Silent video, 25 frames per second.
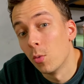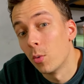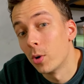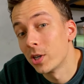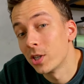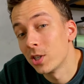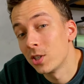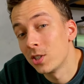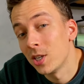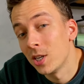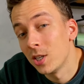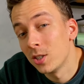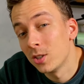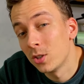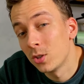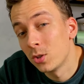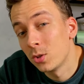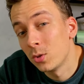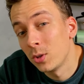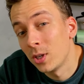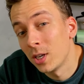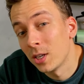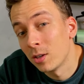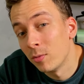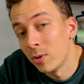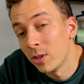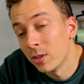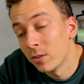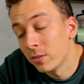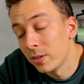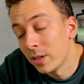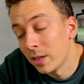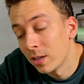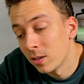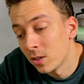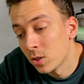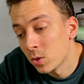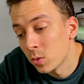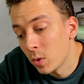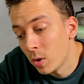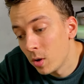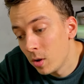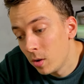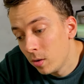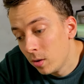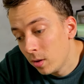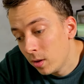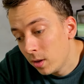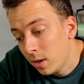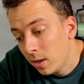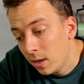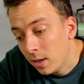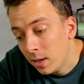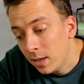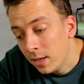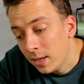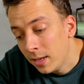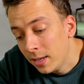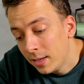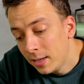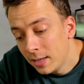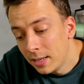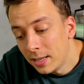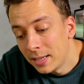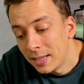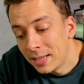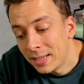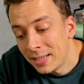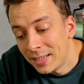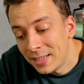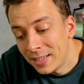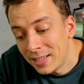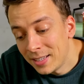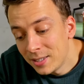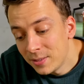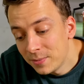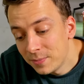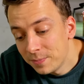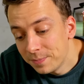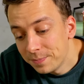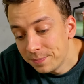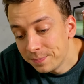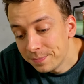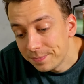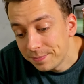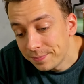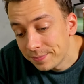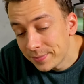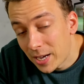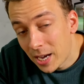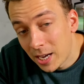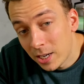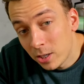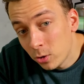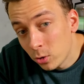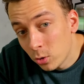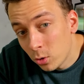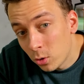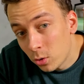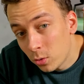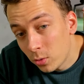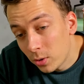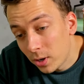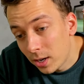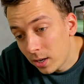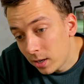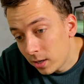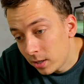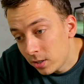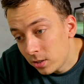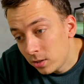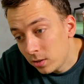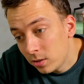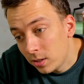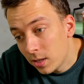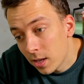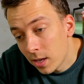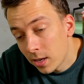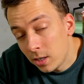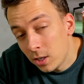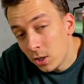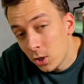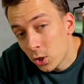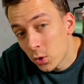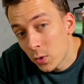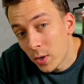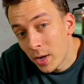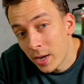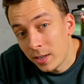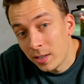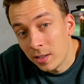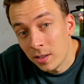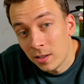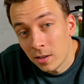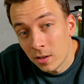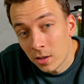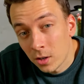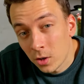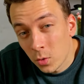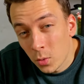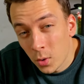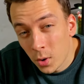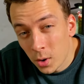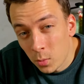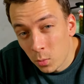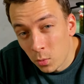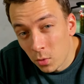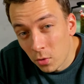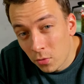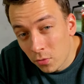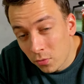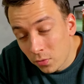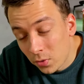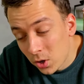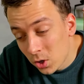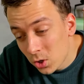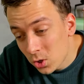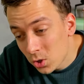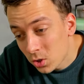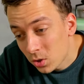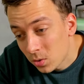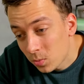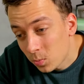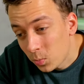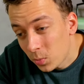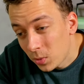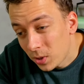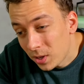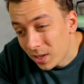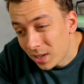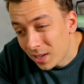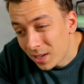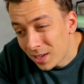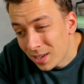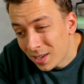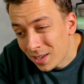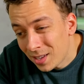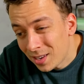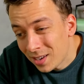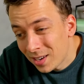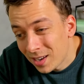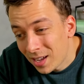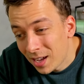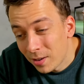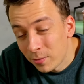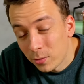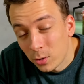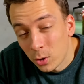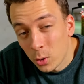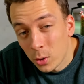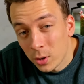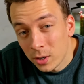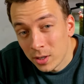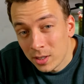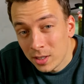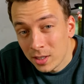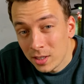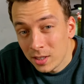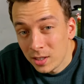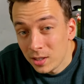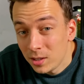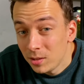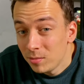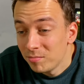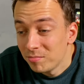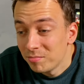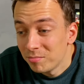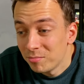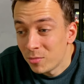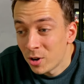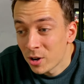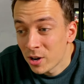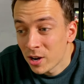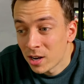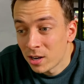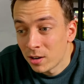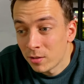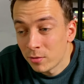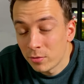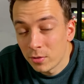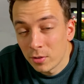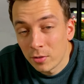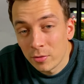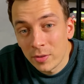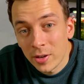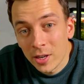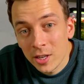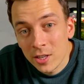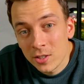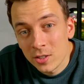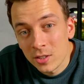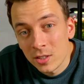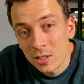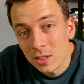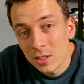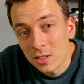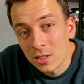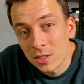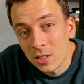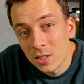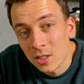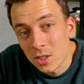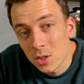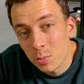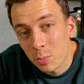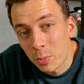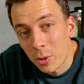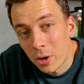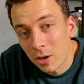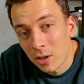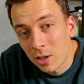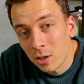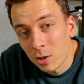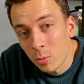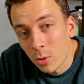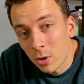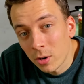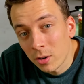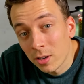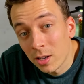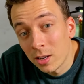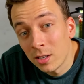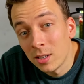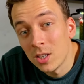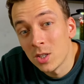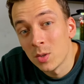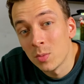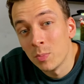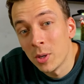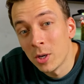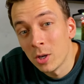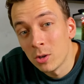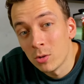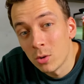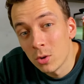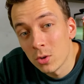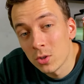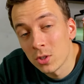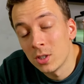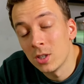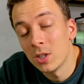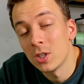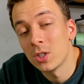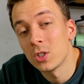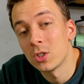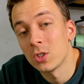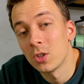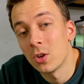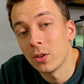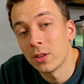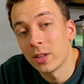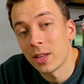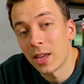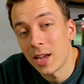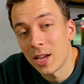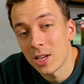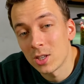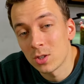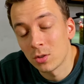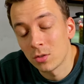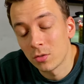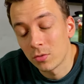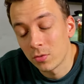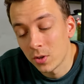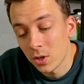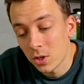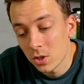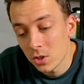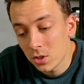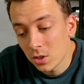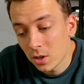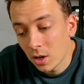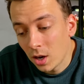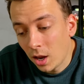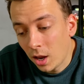water changes to get rid of that as well. And I don't know, I didn't try it in an aquarium with fish, and I have no idea what kind of effects this sparkling water and these minerals and this salt has on fish.